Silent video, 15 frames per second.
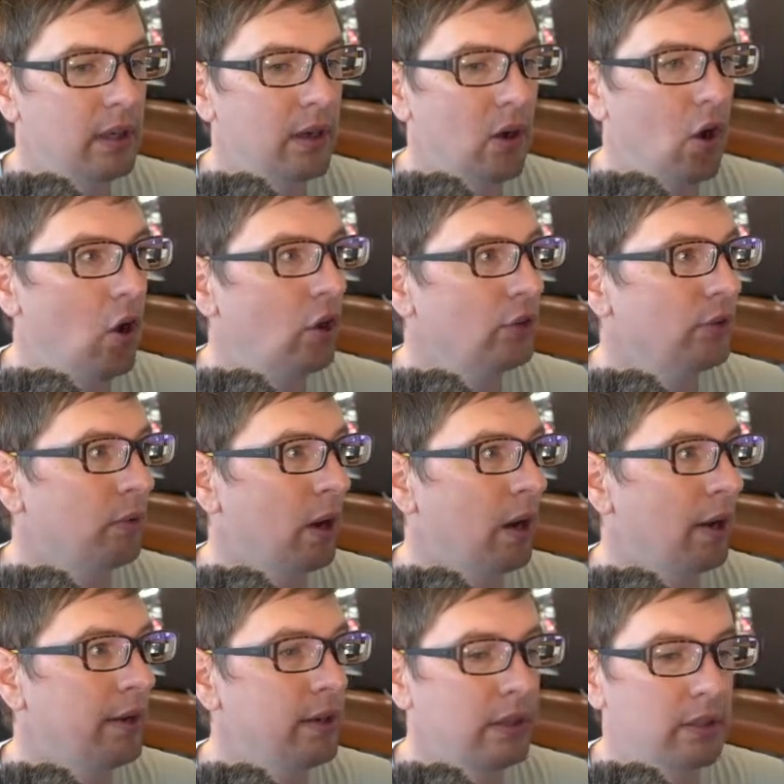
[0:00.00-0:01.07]

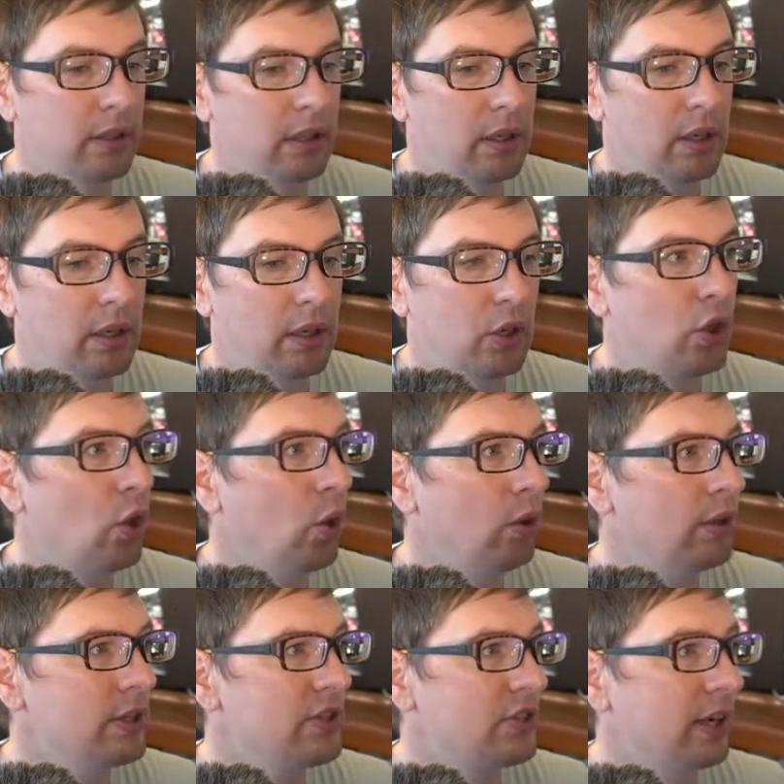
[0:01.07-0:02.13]
Alderaan,
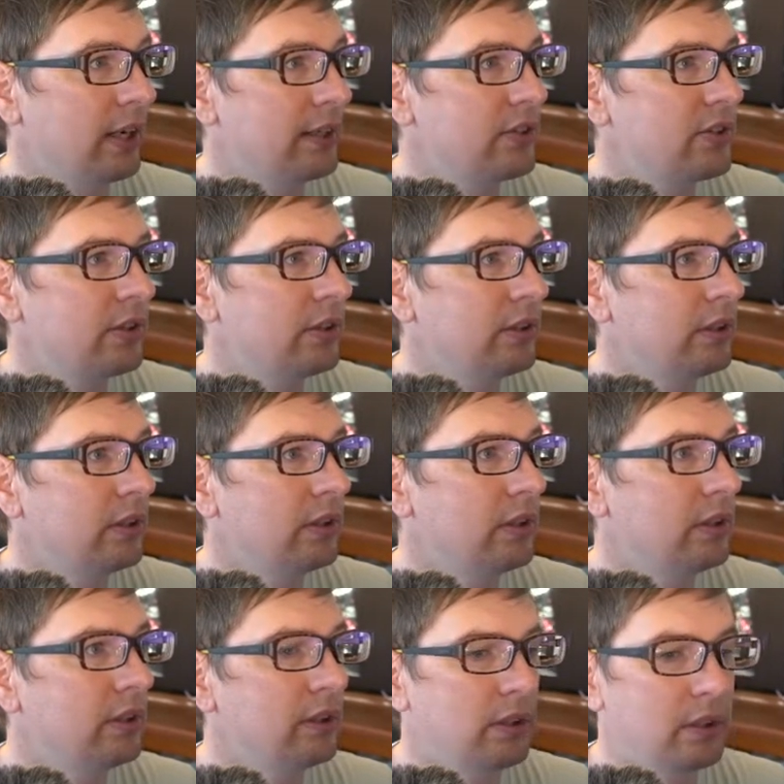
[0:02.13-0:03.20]
Coruscant,
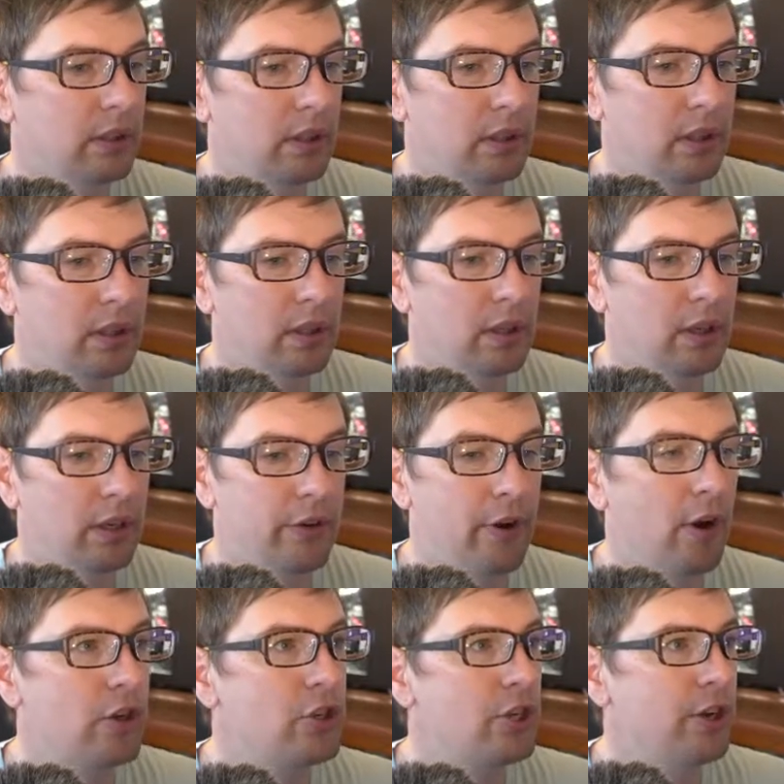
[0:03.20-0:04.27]

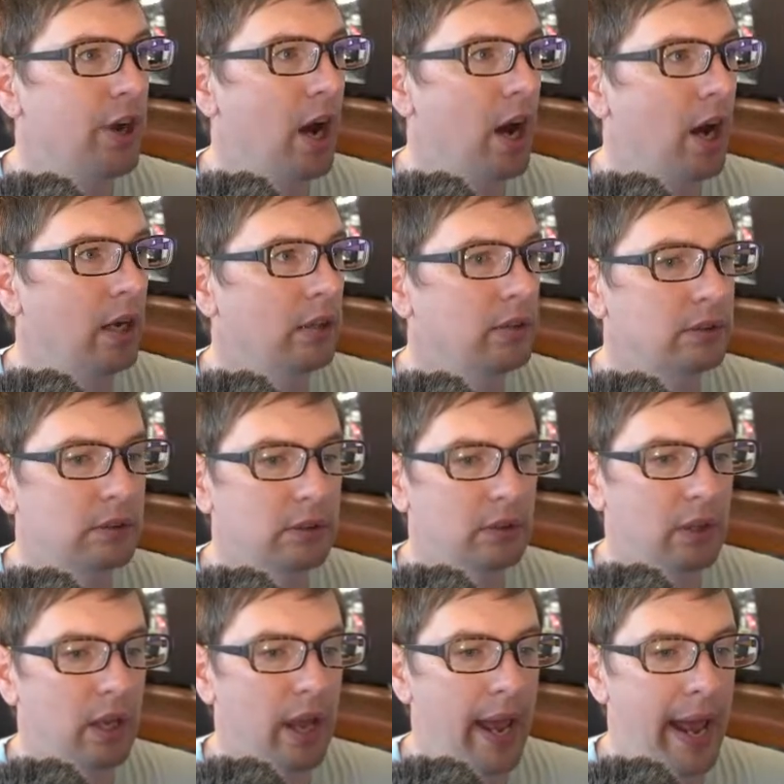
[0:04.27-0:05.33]
Nar Shaddaa,
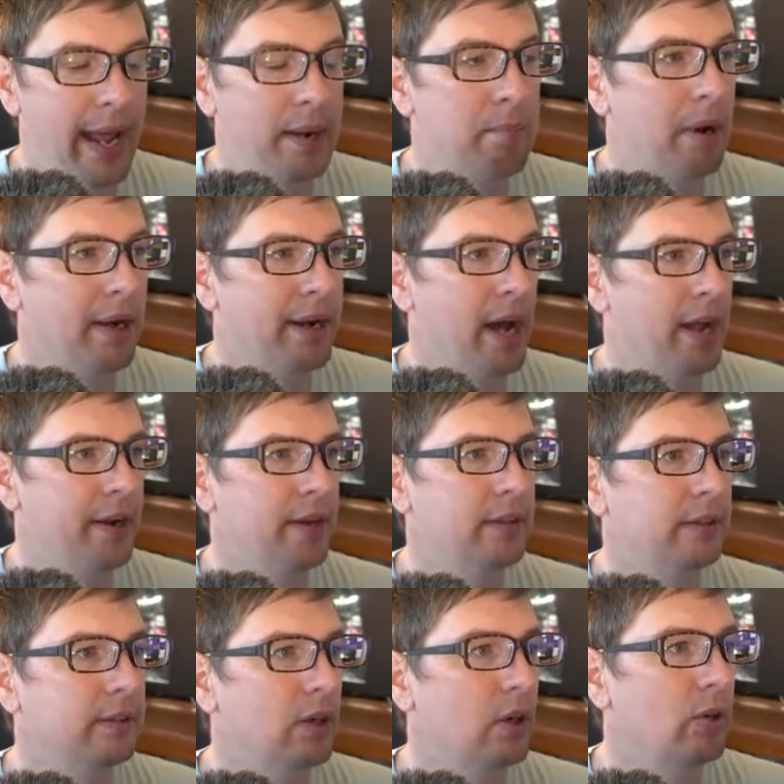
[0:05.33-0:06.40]
and Manan.
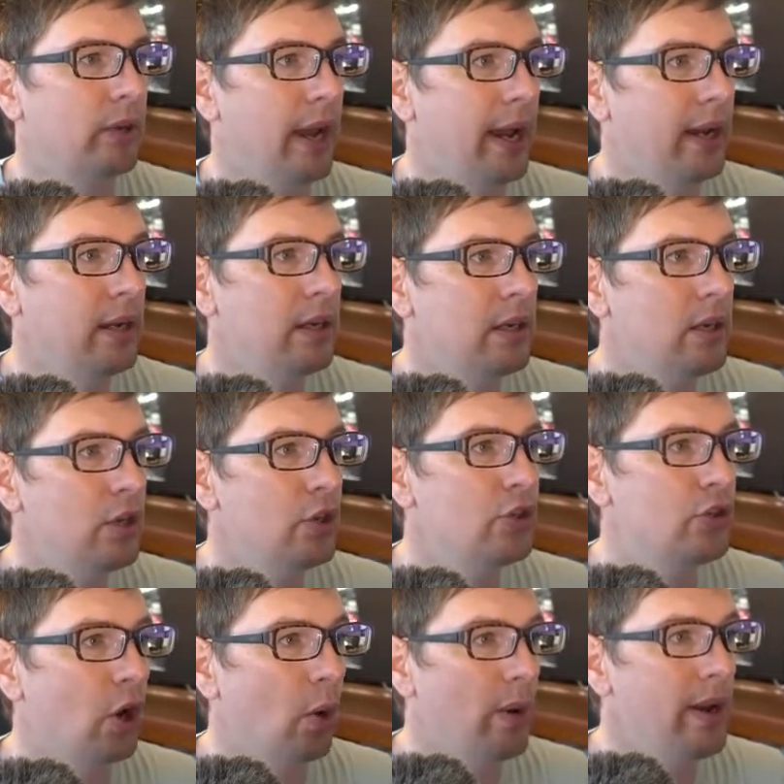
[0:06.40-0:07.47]
Okay,
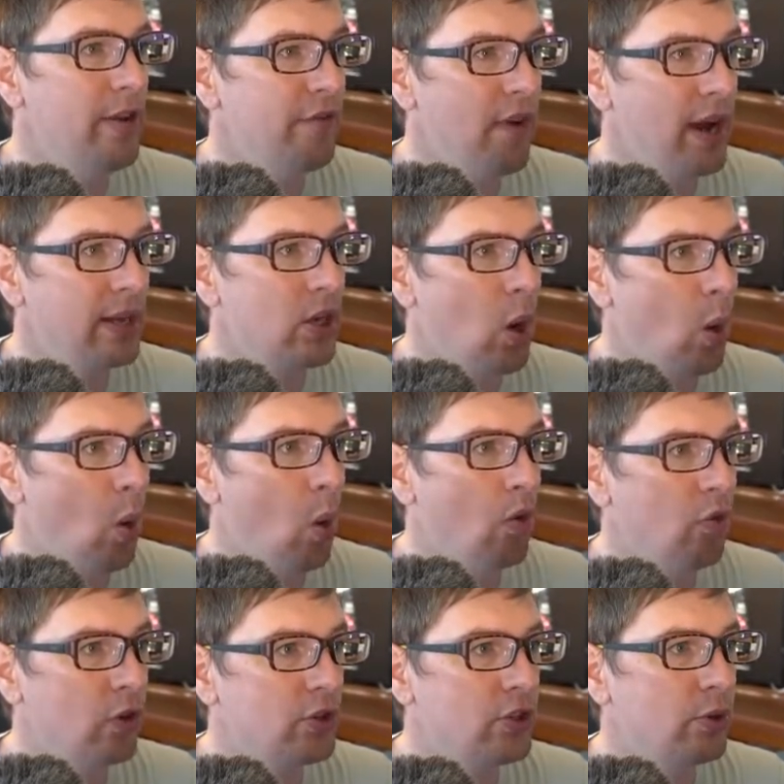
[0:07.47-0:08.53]
so if I go
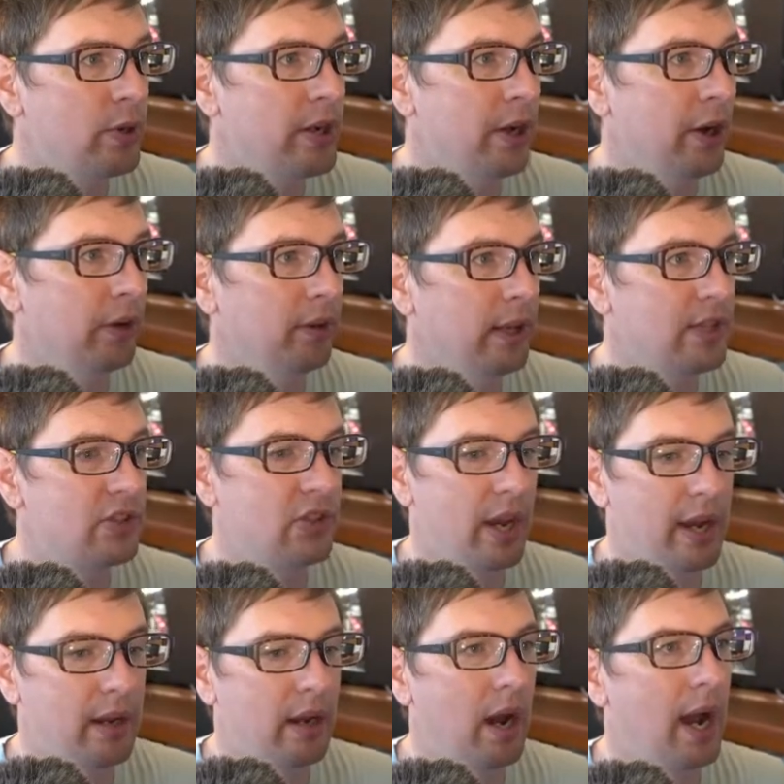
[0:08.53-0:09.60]
over to here, let's
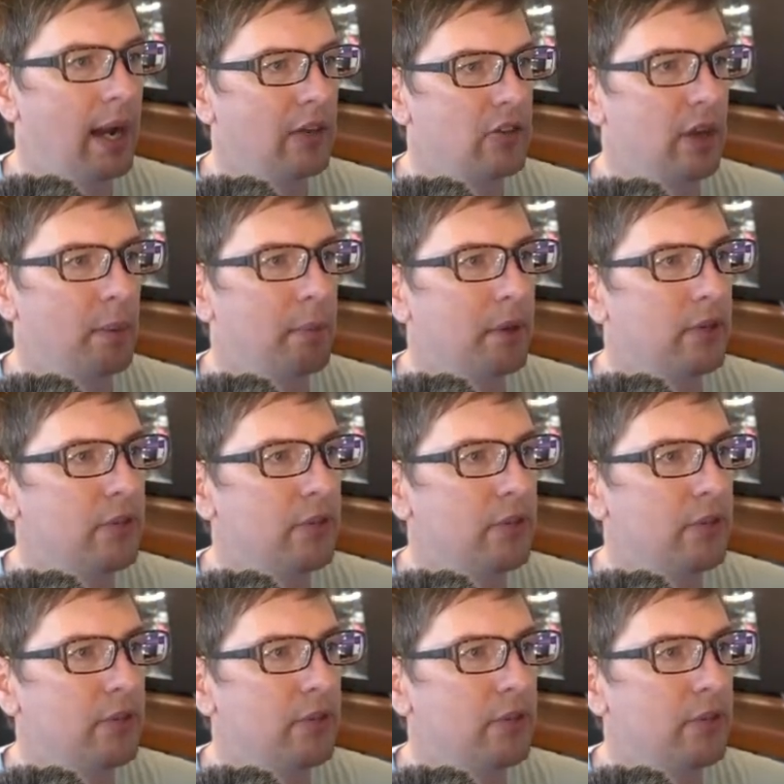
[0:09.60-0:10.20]
say, actually I'm going to